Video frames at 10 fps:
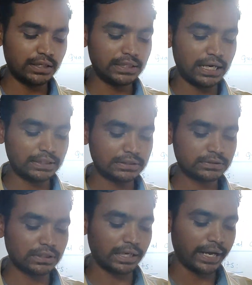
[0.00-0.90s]
and that
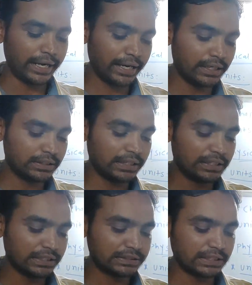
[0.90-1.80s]
the radiant
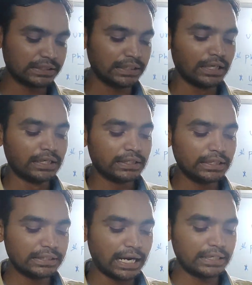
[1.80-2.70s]
intensity
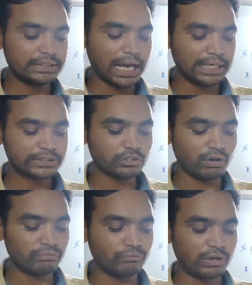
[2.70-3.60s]
in that direction
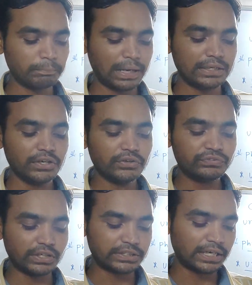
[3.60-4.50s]
of 1 by
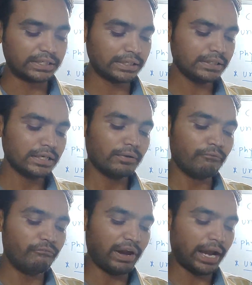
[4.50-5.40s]
683
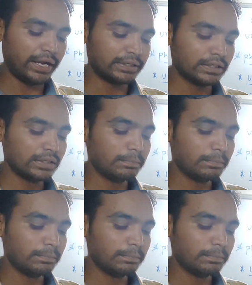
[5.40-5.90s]
watt